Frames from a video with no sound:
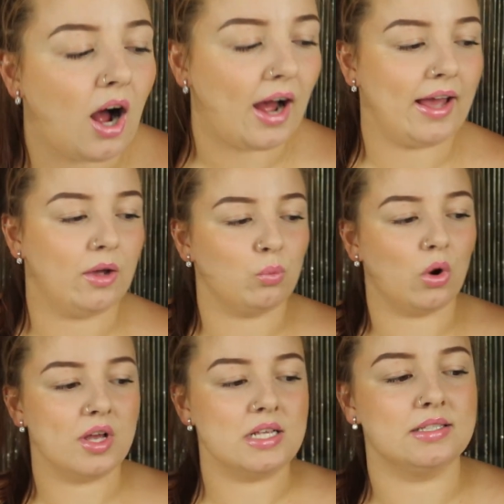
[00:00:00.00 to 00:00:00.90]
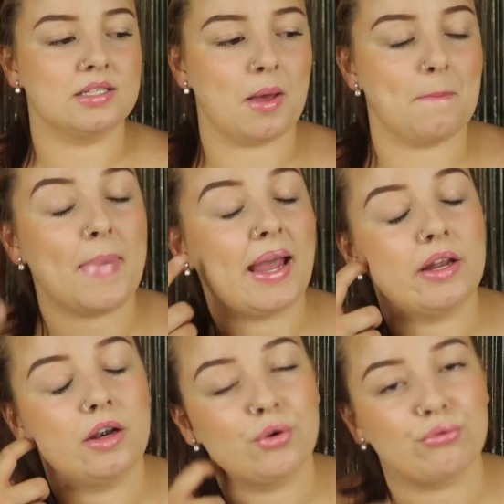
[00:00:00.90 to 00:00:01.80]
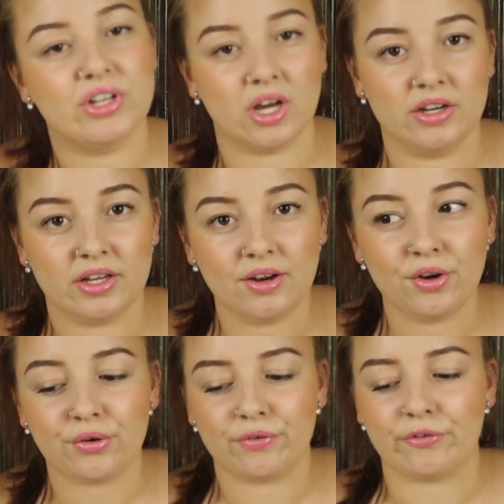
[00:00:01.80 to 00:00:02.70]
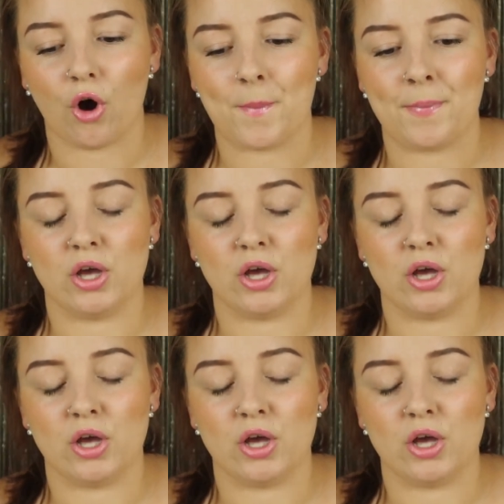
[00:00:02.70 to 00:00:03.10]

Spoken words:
I was made redundant from